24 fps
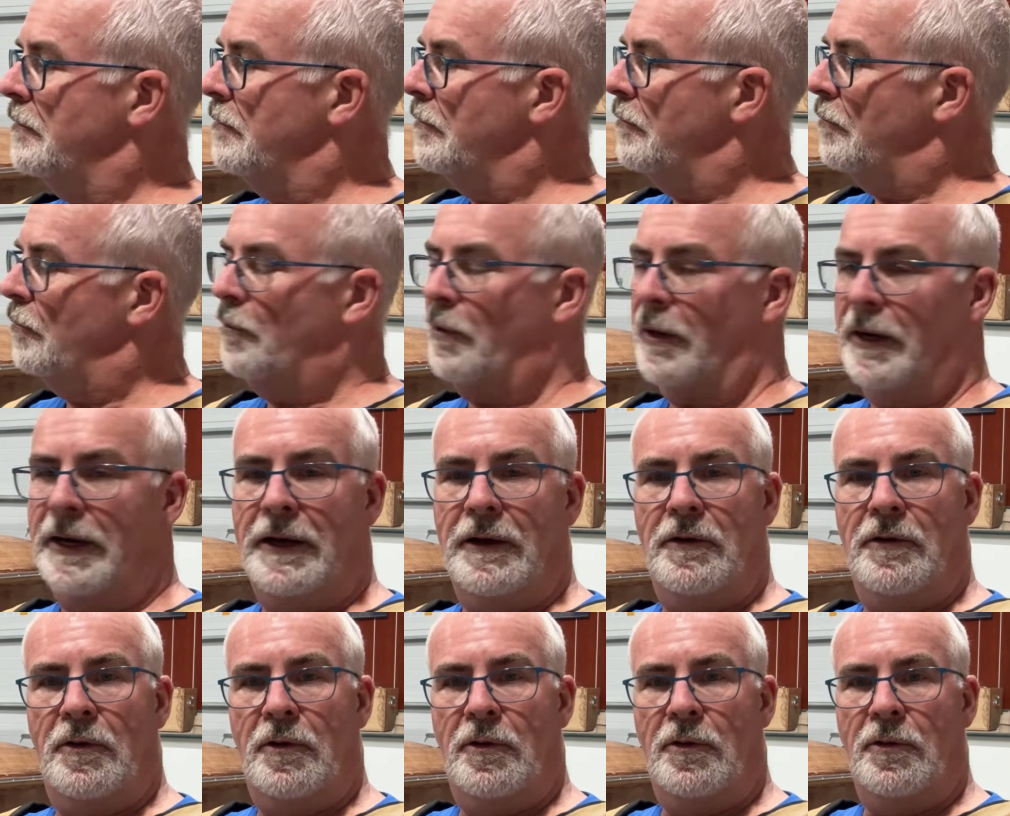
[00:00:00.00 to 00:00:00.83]

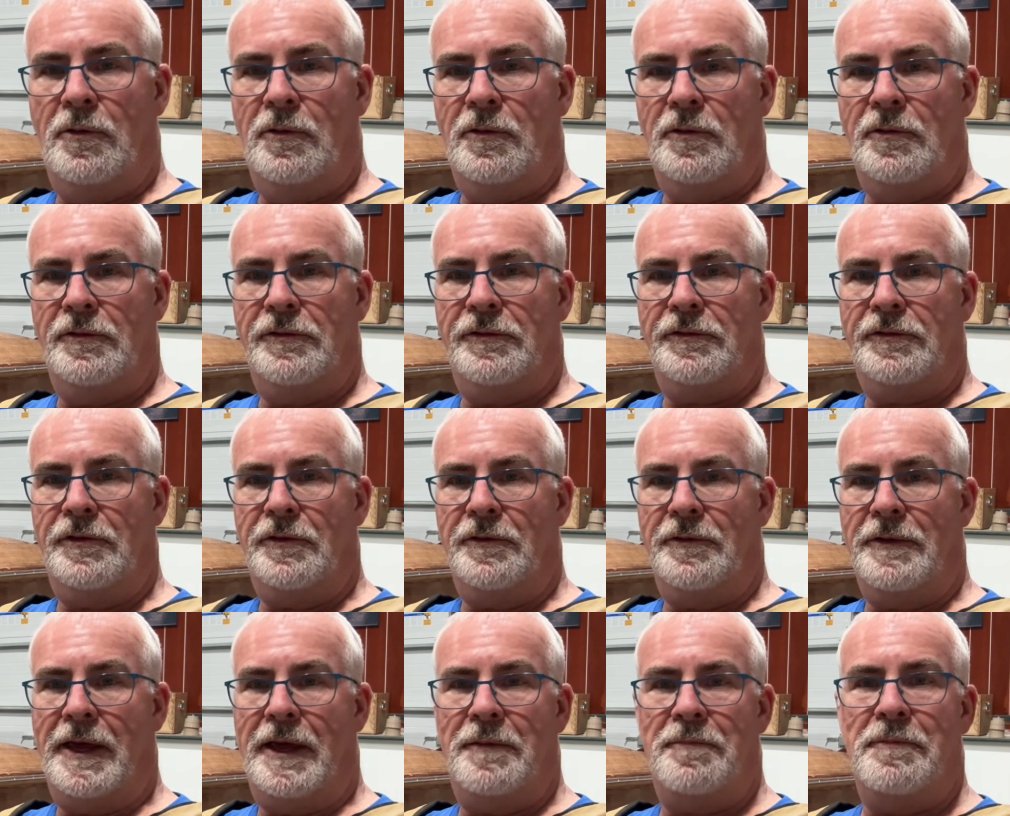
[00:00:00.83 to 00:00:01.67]
rail holes, so
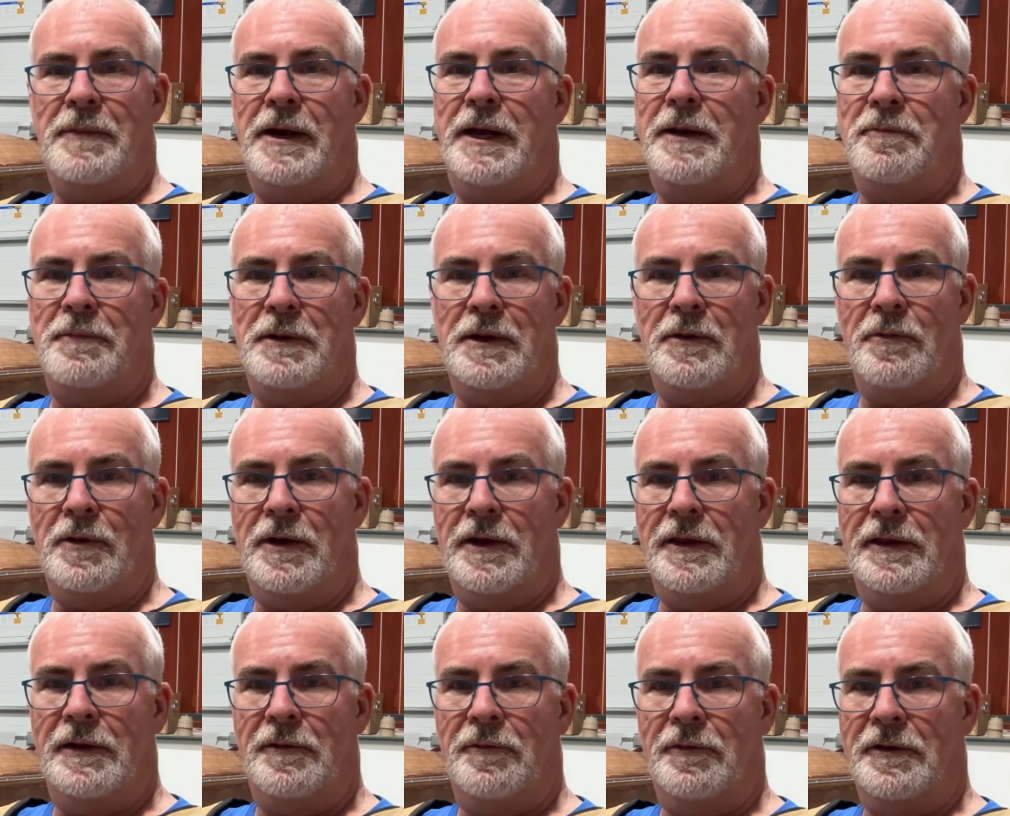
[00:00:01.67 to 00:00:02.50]
that might be why
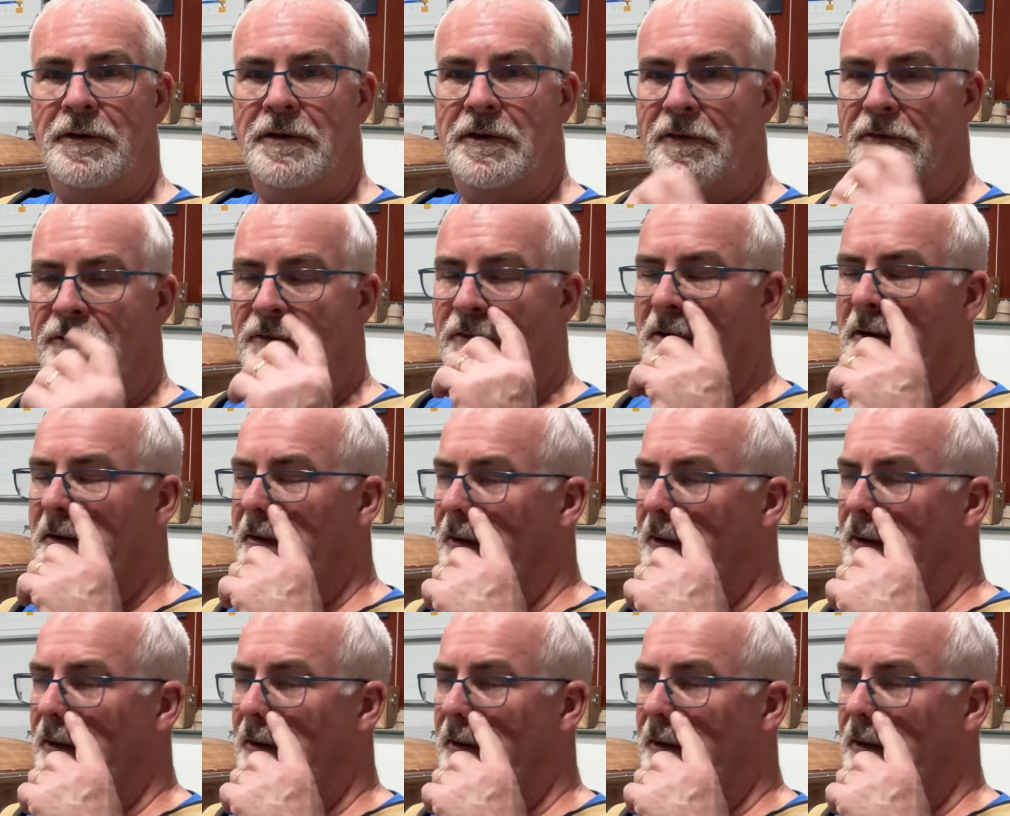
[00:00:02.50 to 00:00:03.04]
they were different.